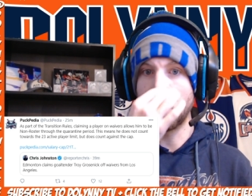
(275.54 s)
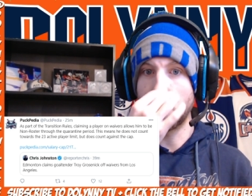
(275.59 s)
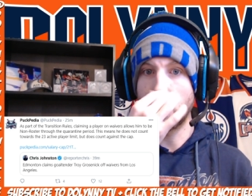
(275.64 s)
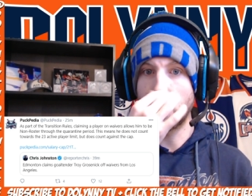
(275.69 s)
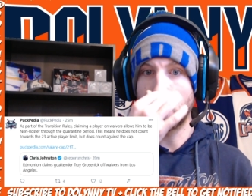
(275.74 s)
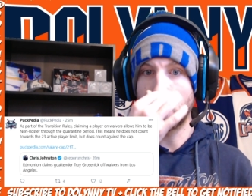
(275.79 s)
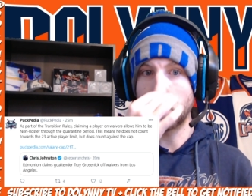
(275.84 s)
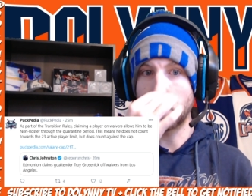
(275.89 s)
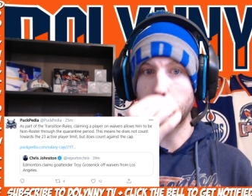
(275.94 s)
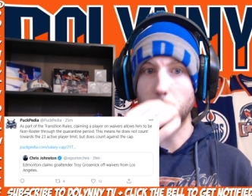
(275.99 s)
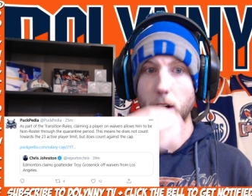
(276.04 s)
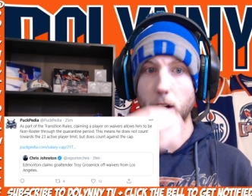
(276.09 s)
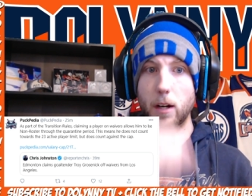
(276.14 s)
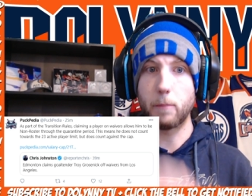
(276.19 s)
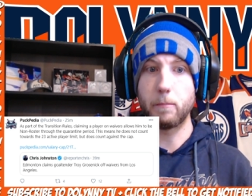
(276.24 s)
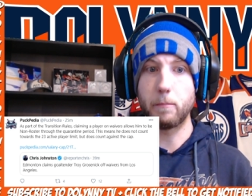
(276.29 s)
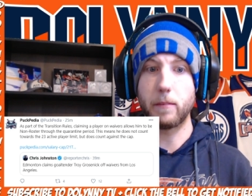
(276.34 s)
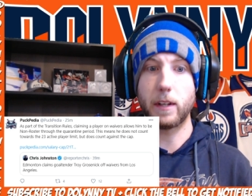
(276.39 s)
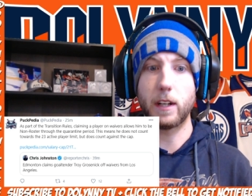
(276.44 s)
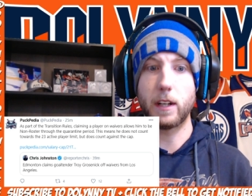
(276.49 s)
a
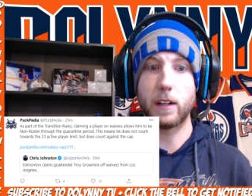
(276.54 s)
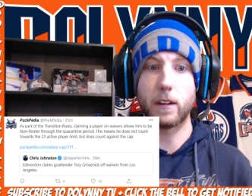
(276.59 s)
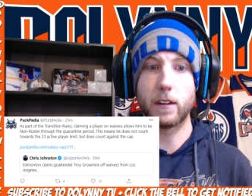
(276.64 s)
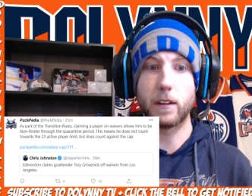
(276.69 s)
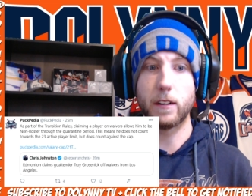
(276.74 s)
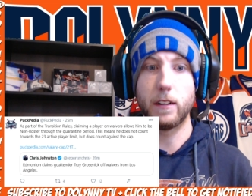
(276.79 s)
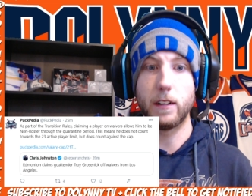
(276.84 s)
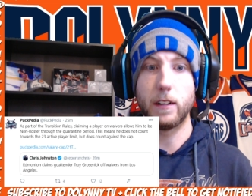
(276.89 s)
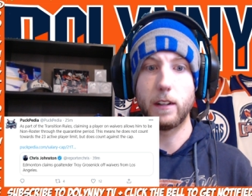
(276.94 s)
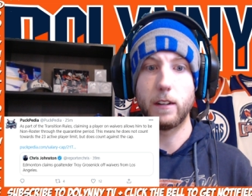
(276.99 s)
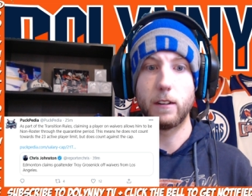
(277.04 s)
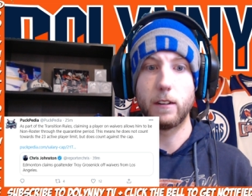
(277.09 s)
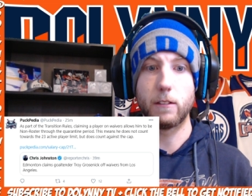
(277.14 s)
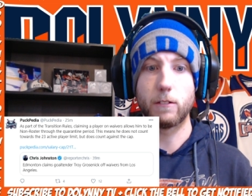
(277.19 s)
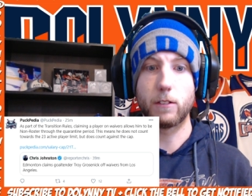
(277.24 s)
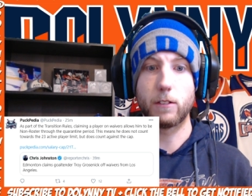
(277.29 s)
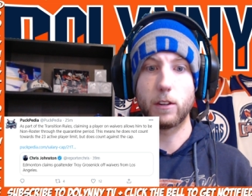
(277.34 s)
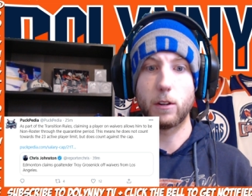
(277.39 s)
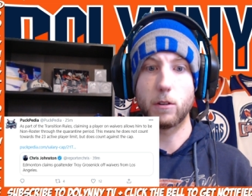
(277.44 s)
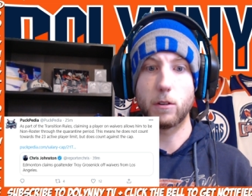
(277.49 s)
problem here
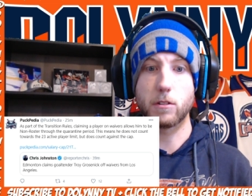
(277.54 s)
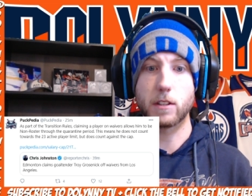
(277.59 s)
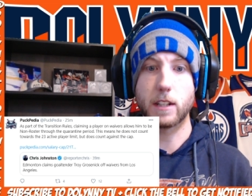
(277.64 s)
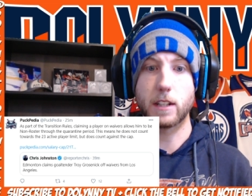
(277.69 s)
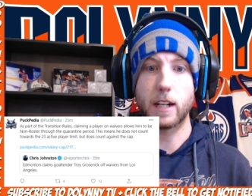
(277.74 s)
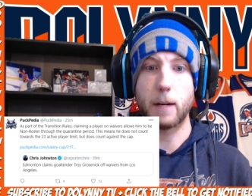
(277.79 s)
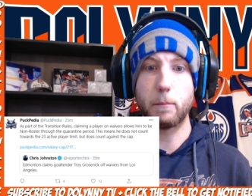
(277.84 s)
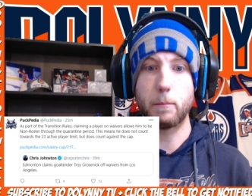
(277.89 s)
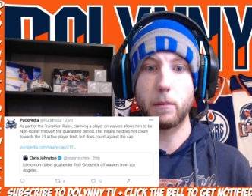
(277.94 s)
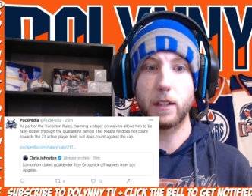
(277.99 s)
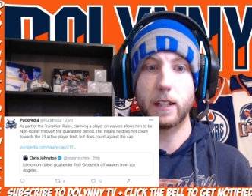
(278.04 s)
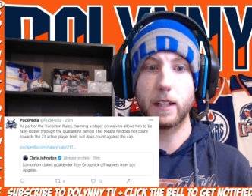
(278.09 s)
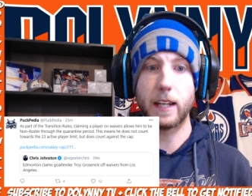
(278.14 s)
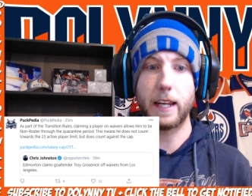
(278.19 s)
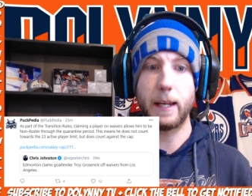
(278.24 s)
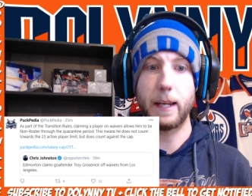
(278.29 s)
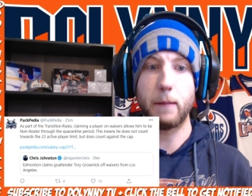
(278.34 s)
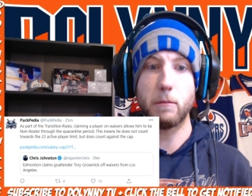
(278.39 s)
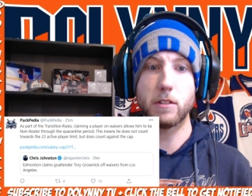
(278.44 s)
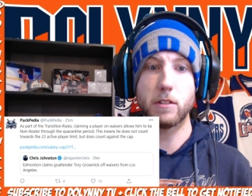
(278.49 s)
for those couple of
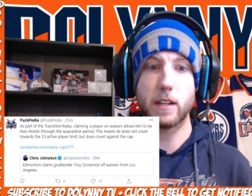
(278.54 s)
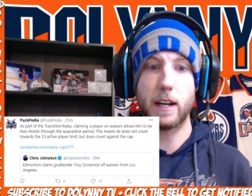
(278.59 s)
games.